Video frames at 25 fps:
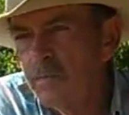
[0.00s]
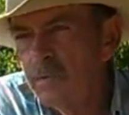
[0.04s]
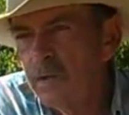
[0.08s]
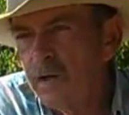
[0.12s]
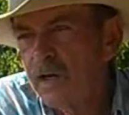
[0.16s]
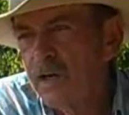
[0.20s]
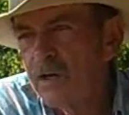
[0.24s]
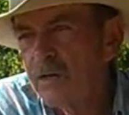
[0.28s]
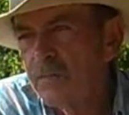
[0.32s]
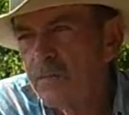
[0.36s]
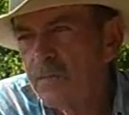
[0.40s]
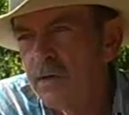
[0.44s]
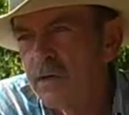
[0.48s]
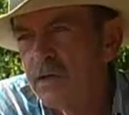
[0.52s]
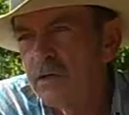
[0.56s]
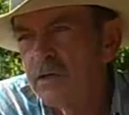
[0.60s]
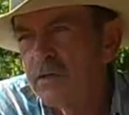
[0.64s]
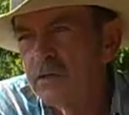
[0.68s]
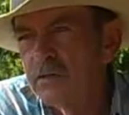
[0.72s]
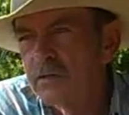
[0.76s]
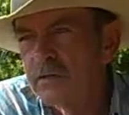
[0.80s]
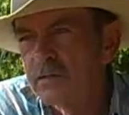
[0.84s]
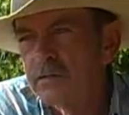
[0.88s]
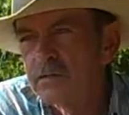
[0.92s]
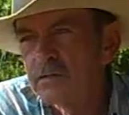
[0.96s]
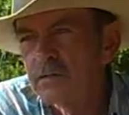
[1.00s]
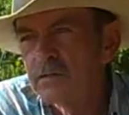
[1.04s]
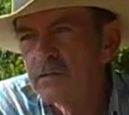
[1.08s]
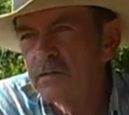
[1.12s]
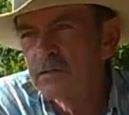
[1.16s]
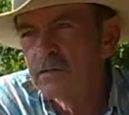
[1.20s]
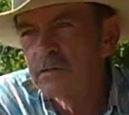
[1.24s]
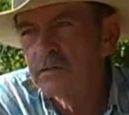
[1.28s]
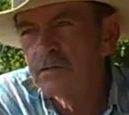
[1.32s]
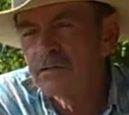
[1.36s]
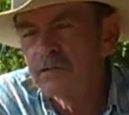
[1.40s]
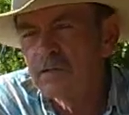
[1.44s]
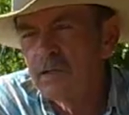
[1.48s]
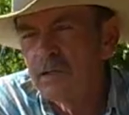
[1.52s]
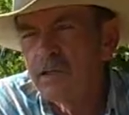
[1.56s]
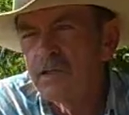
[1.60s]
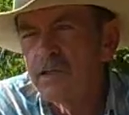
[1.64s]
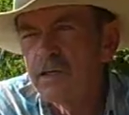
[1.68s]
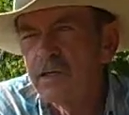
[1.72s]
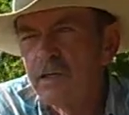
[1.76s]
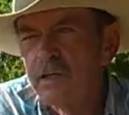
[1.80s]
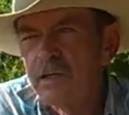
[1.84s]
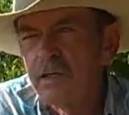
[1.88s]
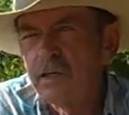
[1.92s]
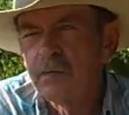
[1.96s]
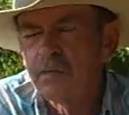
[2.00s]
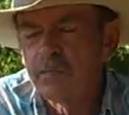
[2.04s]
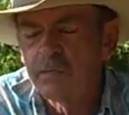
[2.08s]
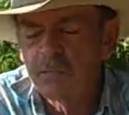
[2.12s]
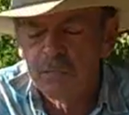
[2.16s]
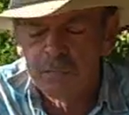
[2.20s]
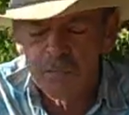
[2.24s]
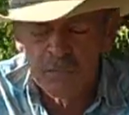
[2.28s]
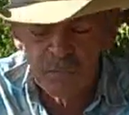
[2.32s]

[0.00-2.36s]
black bears, it's like any